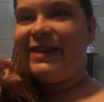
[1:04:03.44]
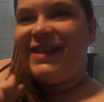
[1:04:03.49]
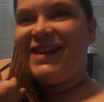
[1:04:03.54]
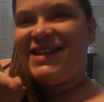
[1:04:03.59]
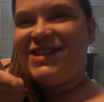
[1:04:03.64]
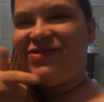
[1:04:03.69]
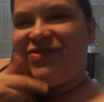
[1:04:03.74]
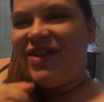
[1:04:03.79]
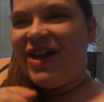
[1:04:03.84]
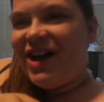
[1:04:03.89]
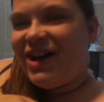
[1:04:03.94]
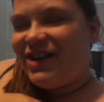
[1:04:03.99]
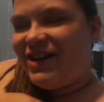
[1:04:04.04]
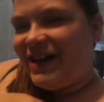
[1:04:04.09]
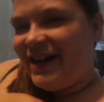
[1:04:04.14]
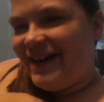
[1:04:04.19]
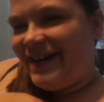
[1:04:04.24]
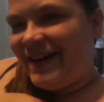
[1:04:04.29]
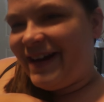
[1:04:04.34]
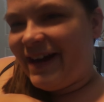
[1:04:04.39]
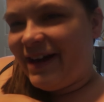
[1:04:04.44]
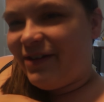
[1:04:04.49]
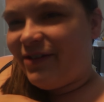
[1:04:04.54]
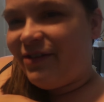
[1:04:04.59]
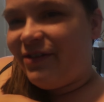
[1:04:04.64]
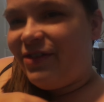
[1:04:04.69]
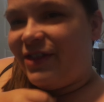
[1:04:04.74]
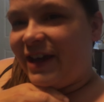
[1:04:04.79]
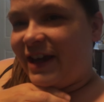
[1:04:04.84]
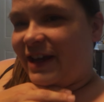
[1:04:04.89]
this vlog right now.
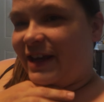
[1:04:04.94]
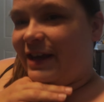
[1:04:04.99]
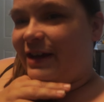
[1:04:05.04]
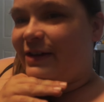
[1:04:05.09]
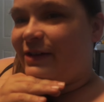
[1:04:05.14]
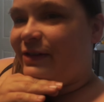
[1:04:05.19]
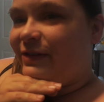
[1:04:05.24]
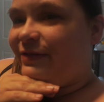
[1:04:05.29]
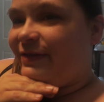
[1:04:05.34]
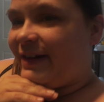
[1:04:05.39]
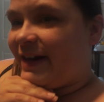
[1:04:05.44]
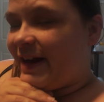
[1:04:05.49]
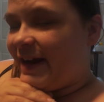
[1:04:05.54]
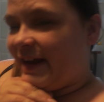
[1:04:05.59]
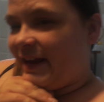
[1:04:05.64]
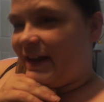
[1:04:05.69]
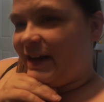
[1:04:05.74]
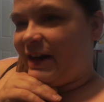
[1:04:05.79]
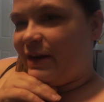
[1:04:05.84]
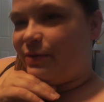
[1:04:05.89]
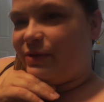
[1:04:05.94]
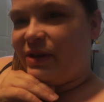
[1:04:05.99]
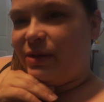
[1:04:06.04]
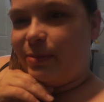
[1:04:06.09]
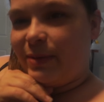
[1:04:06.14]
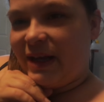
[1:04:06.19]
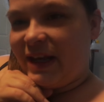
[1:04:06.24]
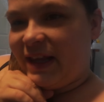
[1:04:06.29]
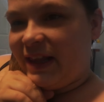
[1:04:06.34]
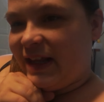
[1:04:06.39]
Thank you for hanging out with
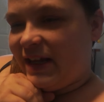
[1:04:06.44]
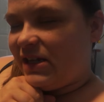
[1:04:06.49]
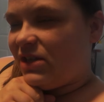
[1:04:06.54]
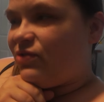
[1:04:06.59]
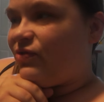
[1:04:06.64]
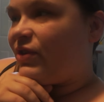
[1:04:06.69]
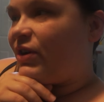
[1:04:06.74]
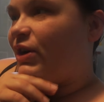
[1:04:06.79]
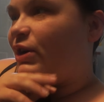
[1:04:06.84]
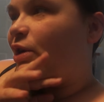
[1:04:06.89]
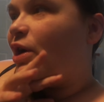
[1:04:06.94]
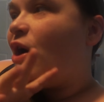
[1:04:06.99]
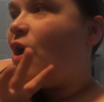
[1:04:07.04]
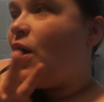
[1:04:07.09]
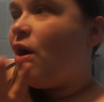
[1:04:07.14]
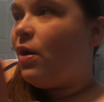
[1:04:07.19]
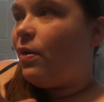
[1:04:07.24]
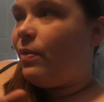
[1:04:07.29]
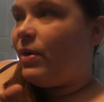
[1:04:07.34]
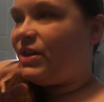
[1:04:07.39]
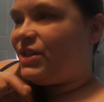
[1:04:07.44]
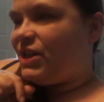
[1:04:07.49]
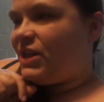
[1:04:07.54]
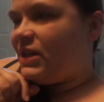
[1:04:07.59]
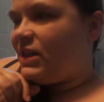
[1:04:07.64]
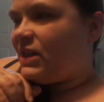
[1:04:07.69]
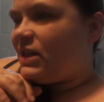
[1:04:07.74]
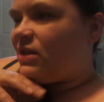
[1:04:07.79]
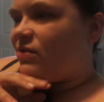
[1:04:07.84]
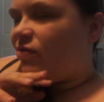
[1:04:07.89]
me. Thanks for
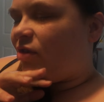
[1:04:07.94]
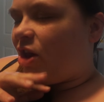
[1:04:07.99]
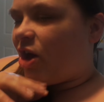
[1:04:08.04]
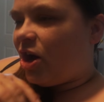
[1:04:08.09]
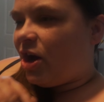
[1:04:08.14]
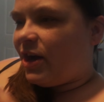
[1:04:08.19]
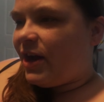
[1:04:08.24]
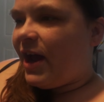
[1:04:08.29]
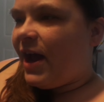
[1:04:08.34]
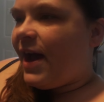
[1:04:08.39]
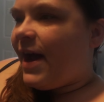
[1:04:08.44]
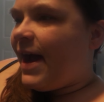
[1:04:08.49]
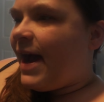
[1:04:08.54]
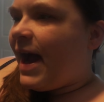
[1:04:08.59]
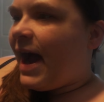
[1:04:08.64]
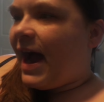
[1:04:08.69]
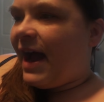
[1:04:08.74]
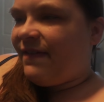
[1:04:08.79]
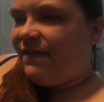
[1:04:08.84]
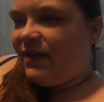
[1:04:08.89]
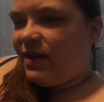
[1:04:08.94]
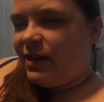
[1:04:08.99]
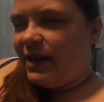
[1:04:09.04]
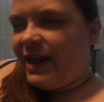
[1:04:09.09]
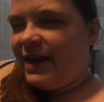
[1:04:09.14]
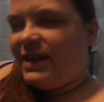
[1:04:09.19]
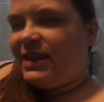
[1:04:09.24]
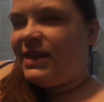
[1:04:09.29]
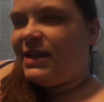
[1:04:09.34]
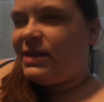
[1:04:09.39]
watching this vlog. I feel
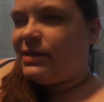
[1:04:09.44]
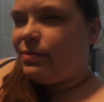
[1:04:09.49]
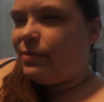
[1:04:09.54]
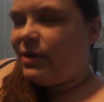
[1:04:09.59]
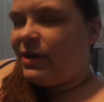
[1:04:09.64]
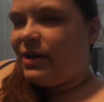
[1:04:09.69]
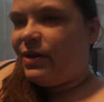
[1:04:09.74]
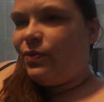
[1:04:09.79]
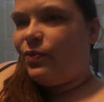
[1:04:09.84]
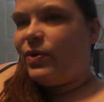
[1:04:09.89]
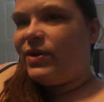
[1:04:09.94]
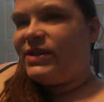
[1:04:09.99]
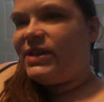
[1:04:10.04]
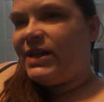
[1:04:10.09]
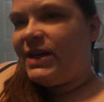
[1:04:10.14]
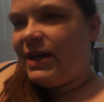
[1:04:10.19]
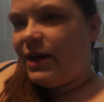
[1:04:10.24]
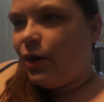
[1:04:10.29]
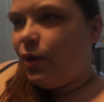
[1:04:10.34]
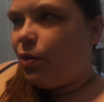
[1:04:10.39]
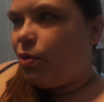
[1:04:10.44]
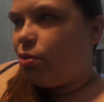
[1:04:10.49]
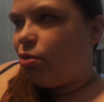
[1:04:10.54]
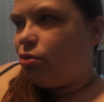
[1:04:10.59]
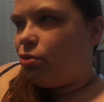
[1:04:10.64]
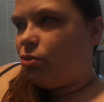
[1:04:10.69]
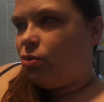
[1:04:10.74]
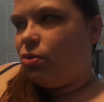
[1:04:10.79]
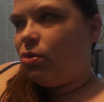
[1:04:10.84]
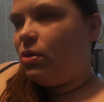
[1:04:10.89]
like this one wasn't a
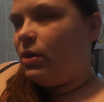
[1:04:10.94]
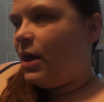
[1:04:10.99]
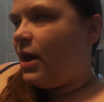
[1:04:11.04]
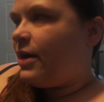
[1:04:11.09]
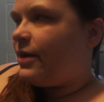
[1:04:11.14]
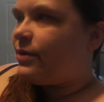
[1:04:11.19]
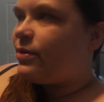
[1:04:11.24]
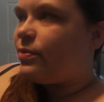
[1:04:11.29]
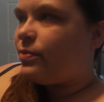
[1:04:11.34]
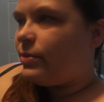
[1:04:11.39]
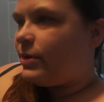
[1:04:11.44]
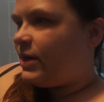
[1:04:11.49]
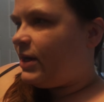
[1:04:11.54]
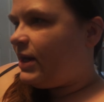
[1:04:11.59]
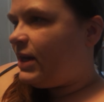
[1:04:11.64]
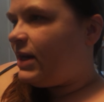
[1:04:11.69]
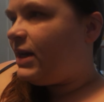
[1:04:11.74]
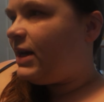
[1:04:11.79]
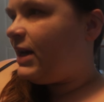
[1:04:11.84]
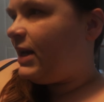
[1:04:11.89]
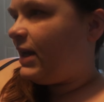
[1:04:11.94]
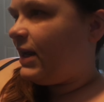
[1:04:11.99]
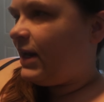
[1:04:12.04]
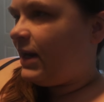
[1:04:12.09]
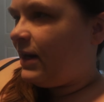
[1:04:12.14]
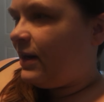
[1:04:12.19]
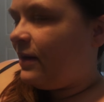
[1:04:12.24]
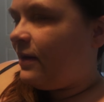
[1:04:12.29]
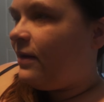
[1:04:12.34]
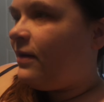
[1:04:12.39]
whole lot of
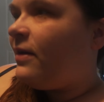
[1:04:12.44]
reading.